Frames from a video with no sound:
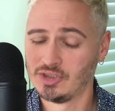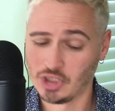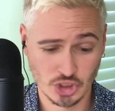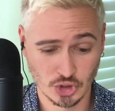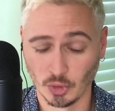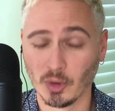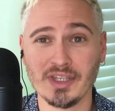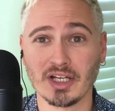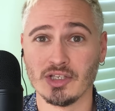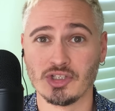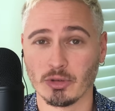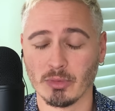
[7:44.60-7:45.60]
destroyed the
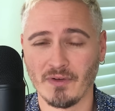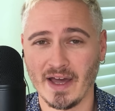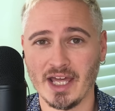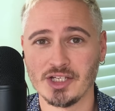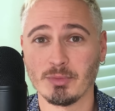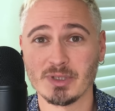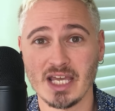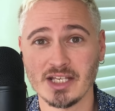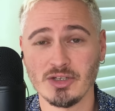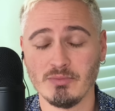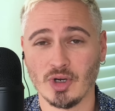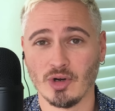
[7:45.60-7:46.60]
Consumer Financial
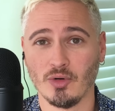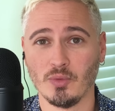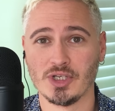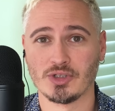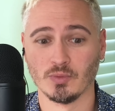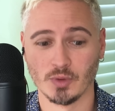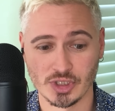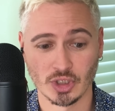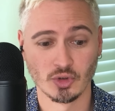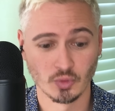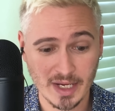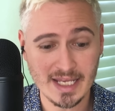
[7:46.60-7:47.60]
Protection Bureau, which was a
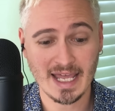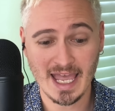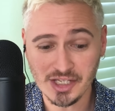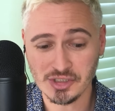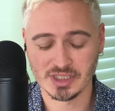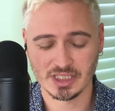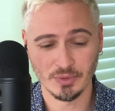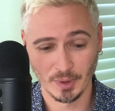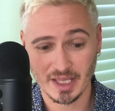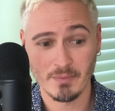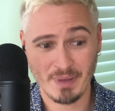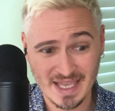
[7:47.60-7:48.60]
great agency,
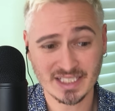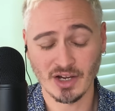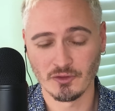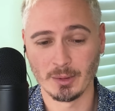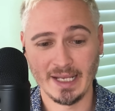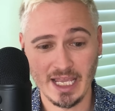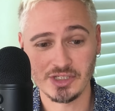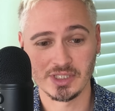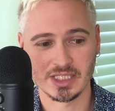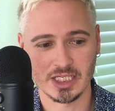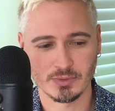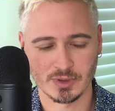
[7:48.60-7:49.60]
one of the best government
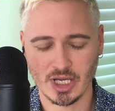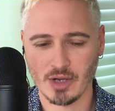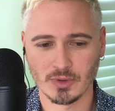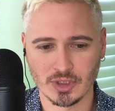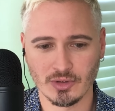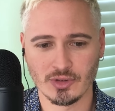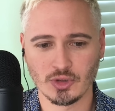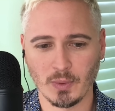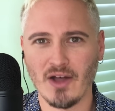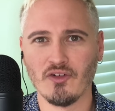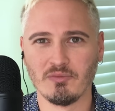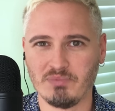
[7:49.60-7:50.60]
agencies, which had returned
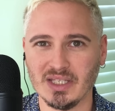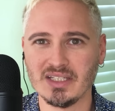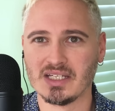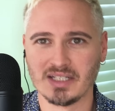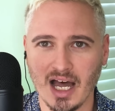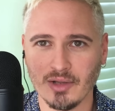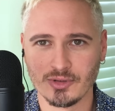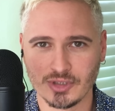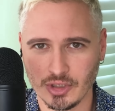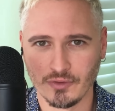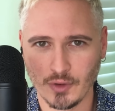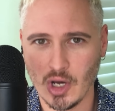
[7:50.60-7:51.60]
$12 billion
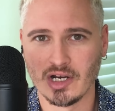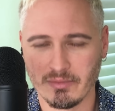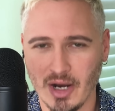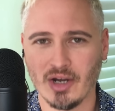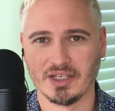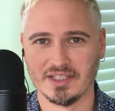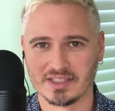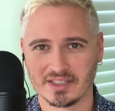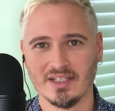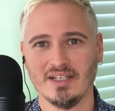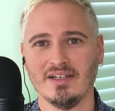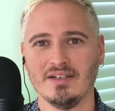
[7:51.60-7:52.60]
to defrauded
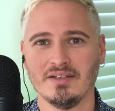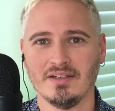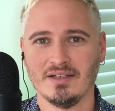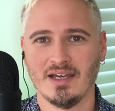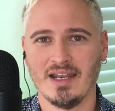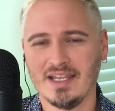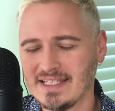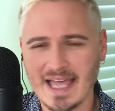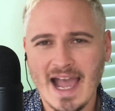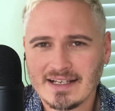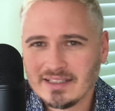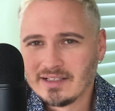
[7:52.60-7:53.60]
Americans. And he's
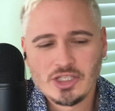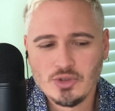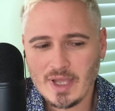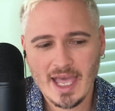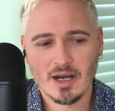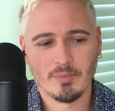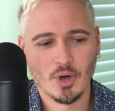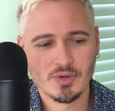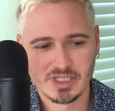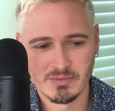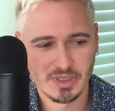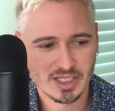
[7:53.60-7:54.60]
acting like you can't
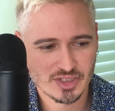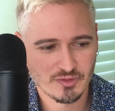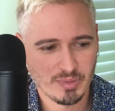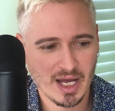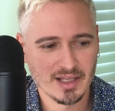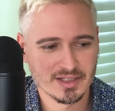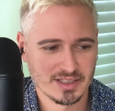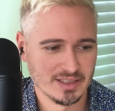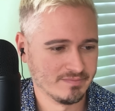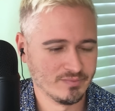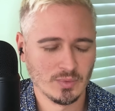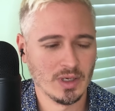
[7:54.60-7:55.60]
oppose him because of
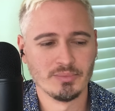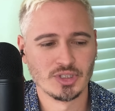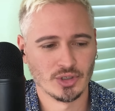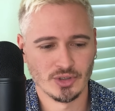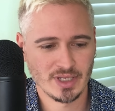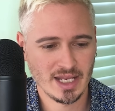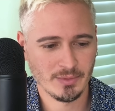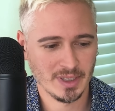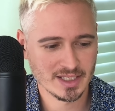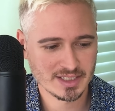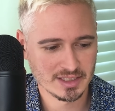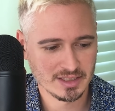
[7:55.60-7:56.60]
policy. Absurd.
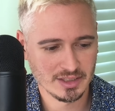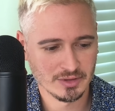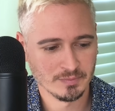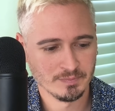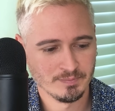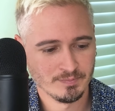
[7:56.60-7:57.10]
Anyway, let's continue.